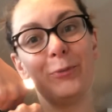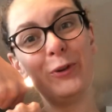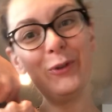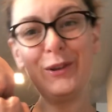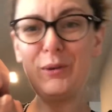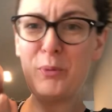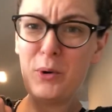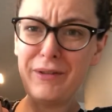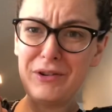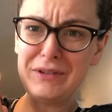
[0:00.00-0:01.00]
your
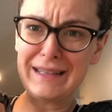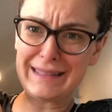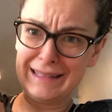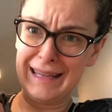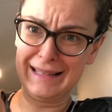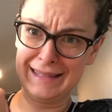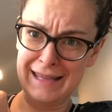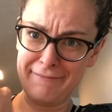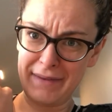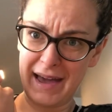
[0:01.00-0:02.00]
poor little disc takes
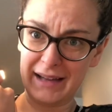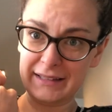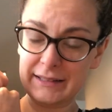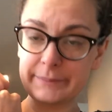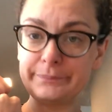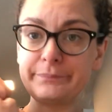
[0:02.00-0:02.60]
the impact.